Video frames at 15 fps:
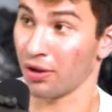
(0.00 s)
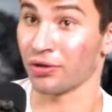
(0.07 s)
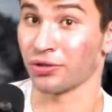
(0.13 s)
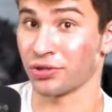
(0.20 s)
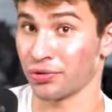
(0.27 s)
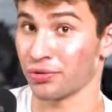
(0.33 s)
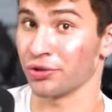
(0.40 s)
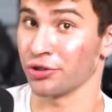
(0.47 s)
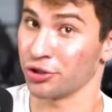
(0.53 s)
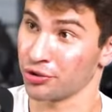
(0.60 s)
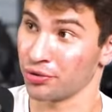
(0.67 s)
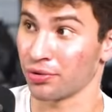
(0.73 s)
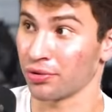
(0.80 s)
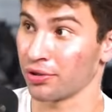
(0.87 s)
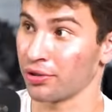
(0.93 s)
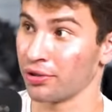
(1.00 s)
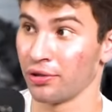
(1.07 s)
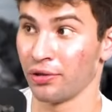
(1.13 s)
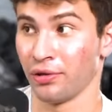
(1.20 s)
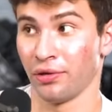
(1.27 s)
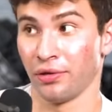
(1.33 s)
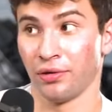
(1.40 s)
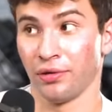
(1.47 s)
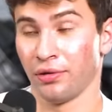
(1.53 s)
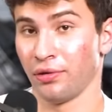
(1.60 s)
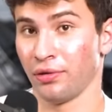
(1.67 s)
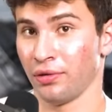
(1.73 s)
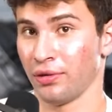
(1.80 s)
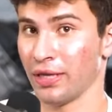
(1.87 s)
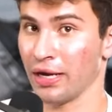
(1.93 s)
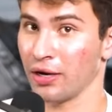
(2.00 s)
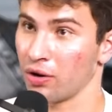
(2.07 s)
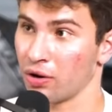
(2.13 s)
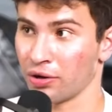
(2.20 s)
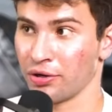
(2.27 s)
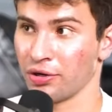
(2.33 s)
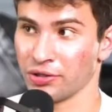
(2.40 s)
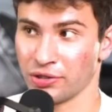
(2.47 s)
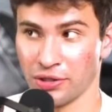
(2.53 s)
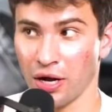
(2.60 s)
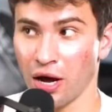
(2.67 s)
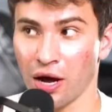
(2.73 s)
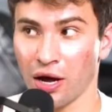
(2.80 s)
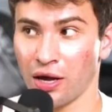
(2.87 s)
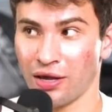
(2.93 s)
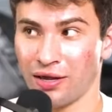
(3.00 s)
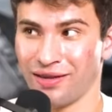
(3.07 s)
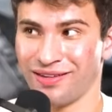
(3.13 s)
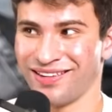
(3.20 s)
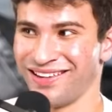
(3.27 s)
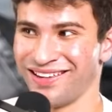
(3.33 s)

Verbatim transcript: Long story short, that car does not